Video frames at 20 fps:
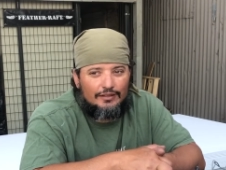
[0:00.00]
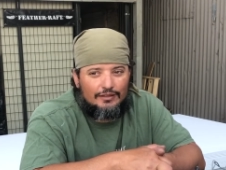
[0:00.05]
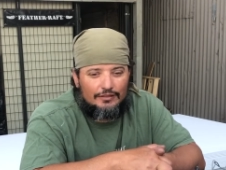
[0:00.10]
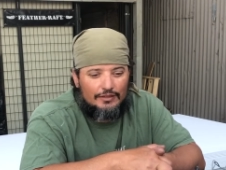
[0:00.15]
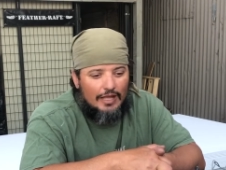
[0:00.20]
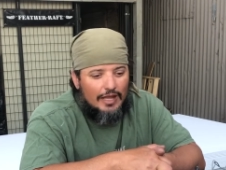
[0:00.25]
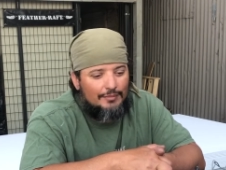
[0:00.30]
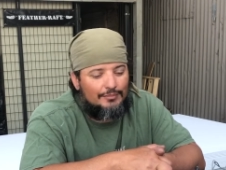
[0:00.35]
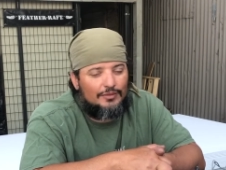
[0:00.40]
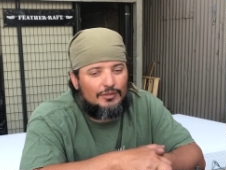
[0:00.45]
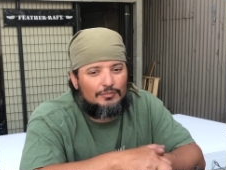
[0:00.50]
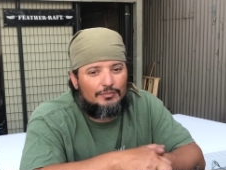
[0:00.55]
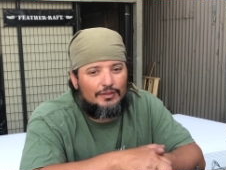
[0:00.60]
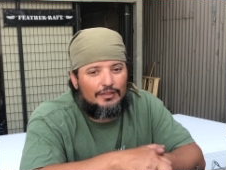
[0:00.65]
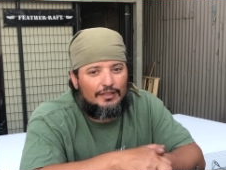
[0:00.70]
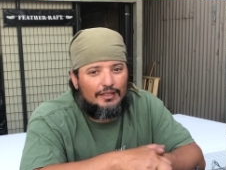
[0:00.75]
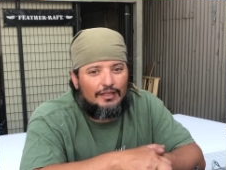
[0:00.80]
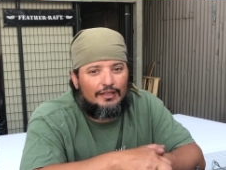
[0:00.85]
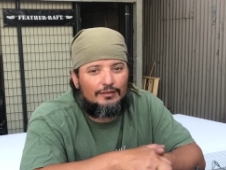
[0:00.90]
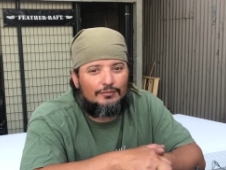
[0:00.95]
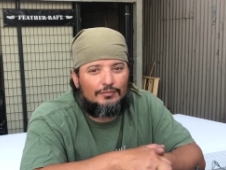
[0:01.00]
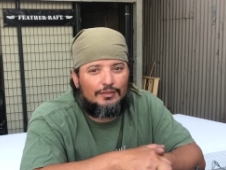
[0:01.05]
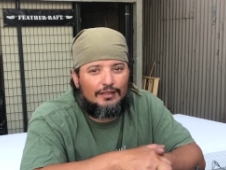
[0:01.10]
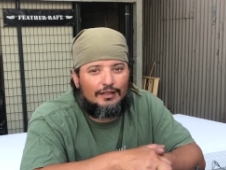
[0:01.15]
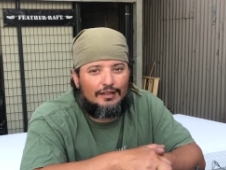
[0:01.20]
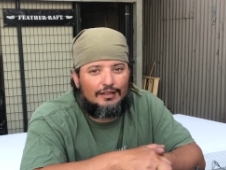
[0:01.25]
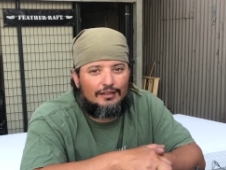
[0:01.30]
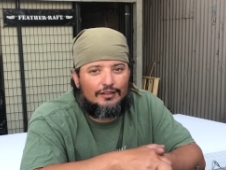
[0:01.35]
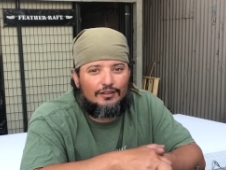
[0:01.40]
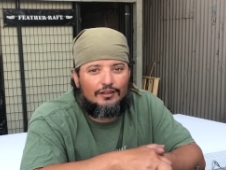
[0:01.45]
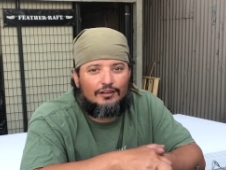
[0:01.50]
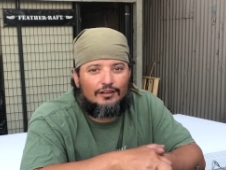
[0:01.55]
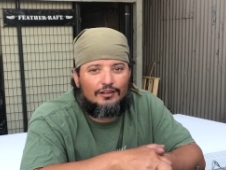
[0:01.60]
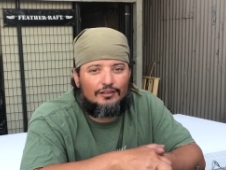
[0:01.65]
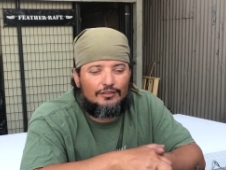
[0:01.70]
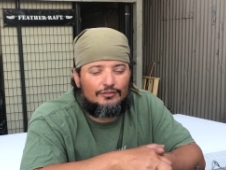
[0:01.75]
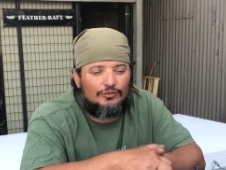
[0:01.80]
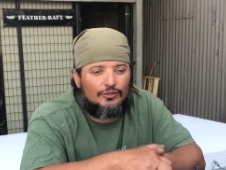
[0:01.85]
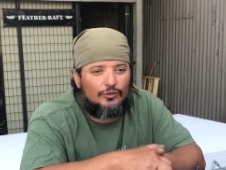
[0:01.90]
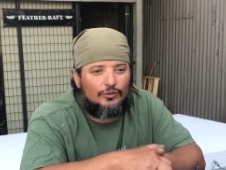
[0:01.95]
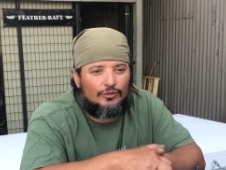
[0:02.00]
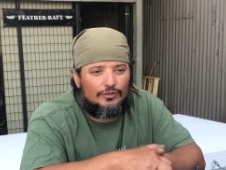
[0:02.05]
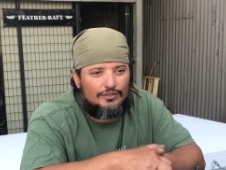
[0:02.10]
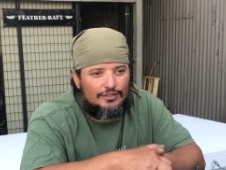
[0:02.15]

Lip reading: It happened to be hidden behind a log, of course.